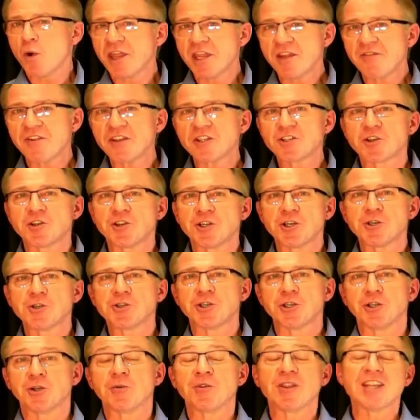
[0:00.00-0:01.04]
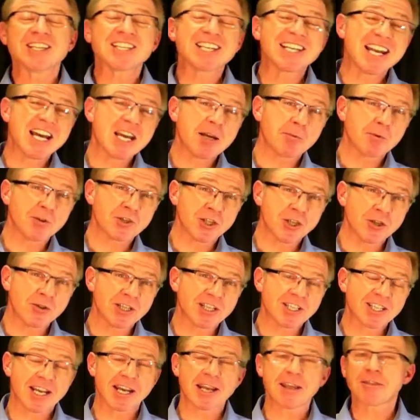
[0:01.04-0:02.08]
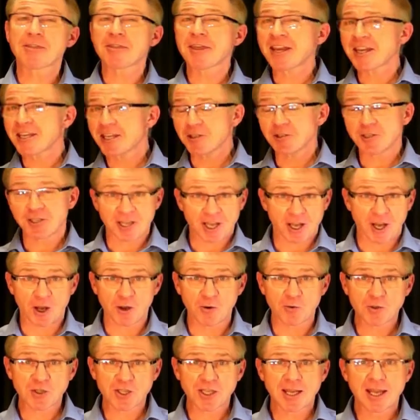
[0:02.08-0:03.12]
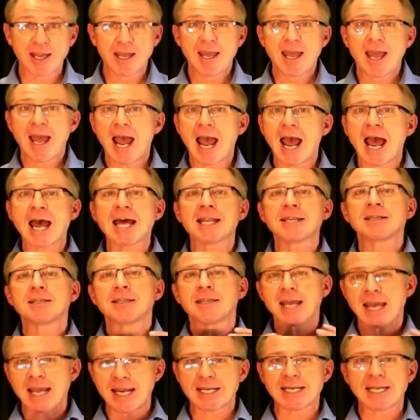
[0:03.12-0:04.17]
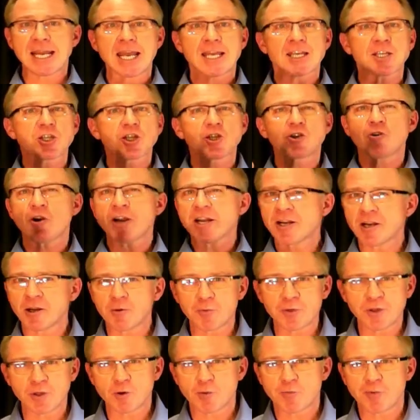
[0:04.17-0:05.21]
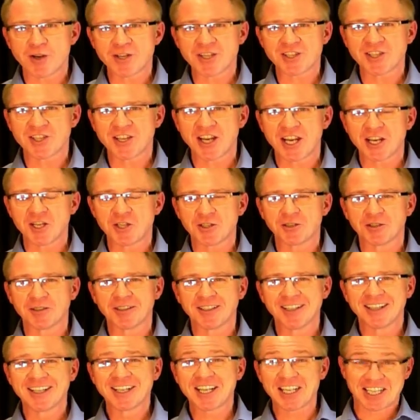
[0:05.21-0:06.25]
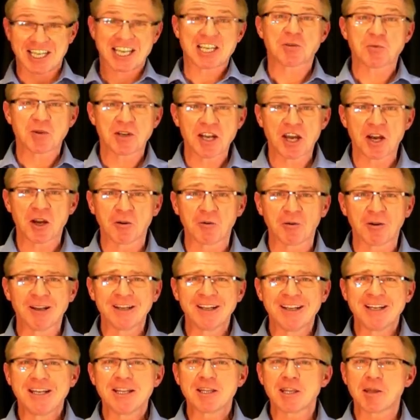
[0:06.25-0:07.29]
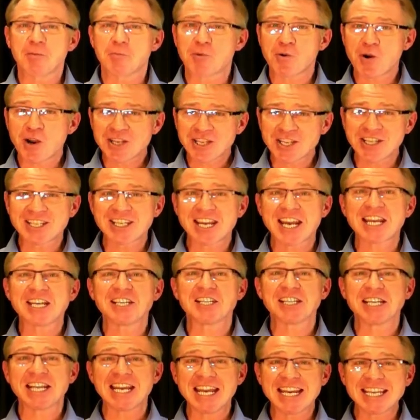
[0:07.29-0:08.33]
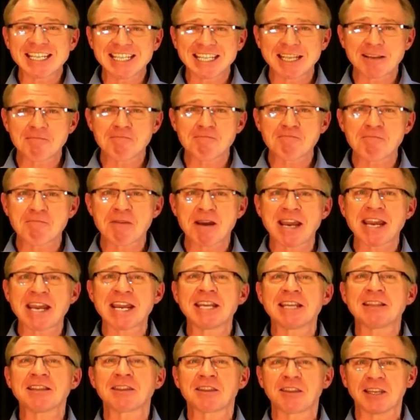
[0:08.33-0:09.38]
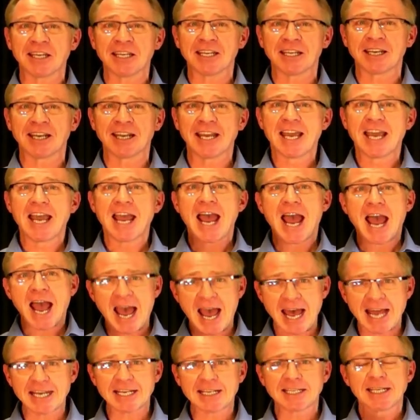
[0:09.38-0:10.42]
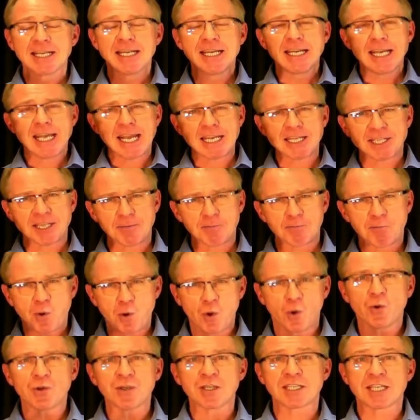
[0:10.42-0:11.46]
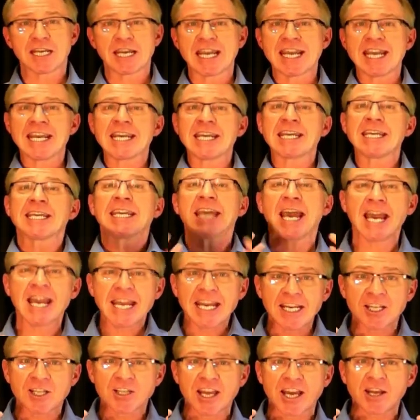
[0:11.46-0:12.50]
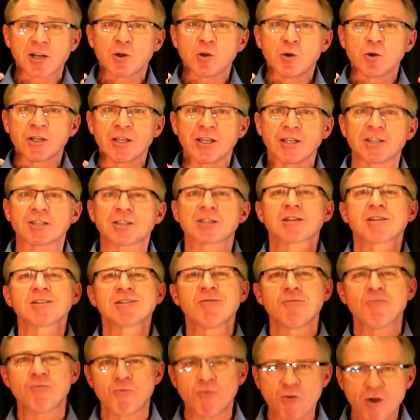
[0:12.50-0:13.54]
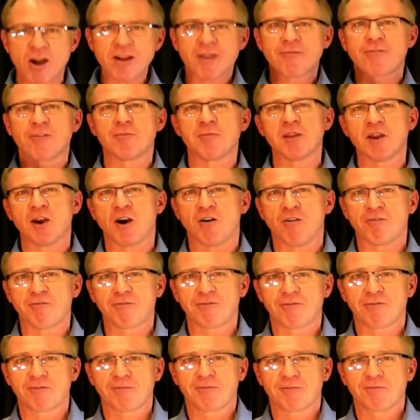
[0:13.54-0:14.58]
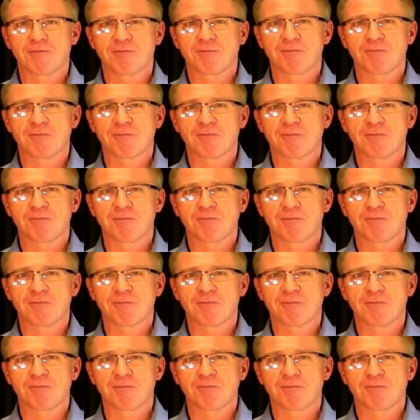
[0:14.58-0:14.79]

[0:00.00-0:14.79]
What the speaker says: When they've introduced you, this enables you to say thank you to the host and then get straight on with your presentation. Because as we know, the presentation is the main thing. And it's important to engage that audience right from the off.